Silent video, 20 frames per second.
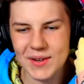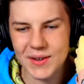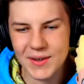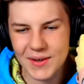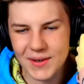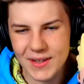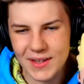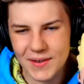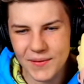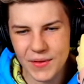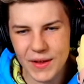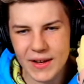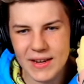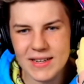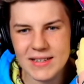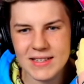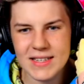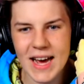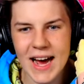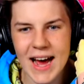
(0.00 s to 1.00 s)
all of
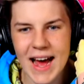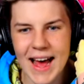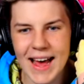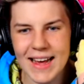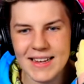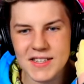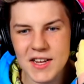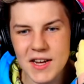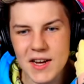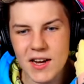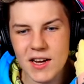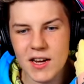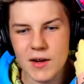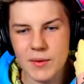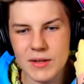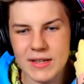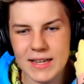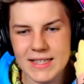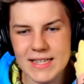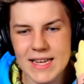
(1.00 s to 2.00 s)
these guys. Come
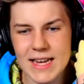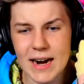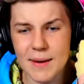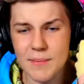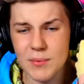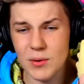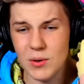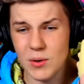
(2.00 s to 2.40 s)
on, let's head up.